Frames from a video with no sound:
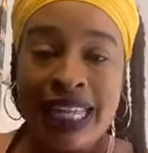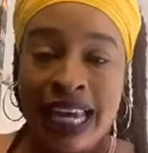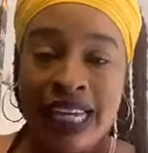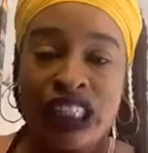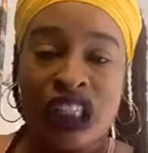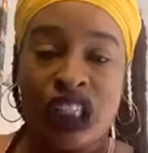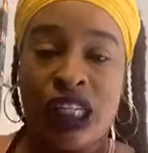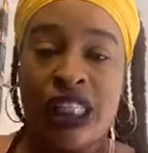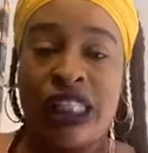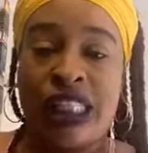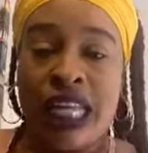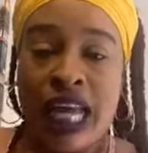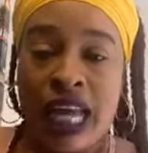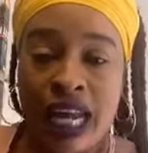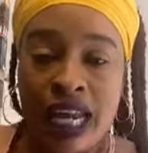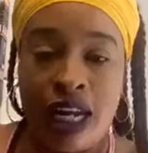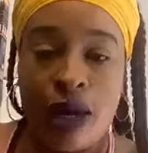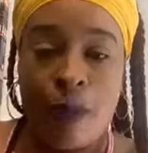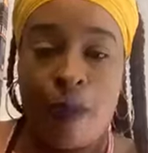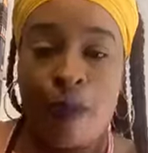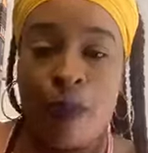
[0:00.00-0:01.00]
station
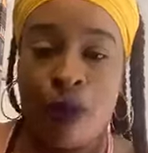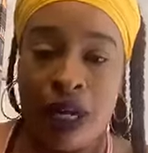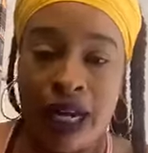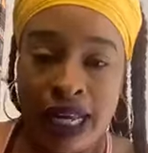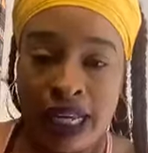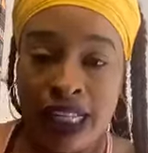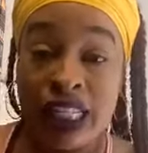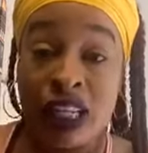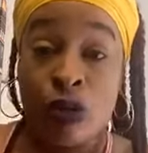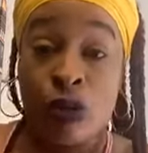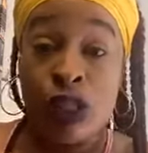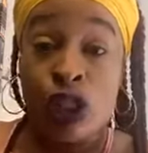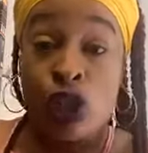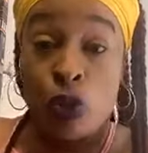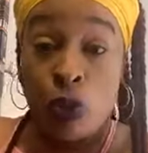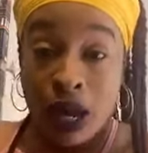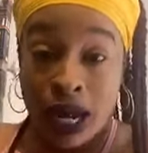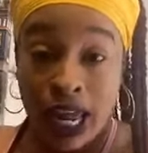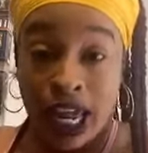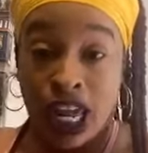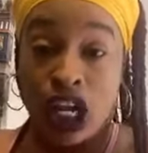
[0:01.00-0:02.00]
telling the police, it was
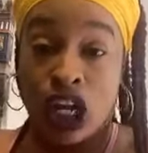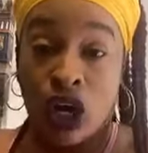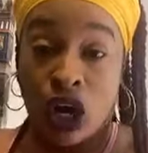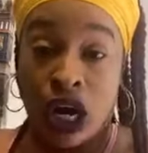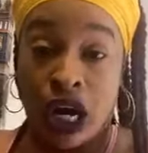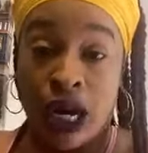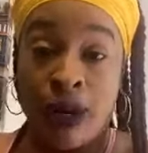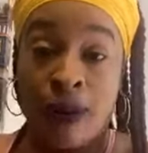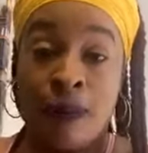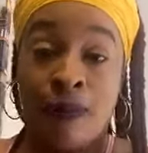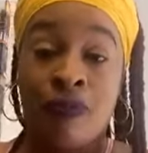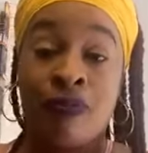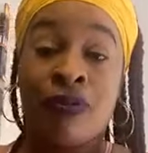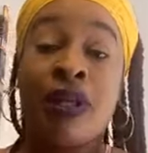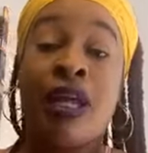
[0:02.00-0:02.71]
20 y'all.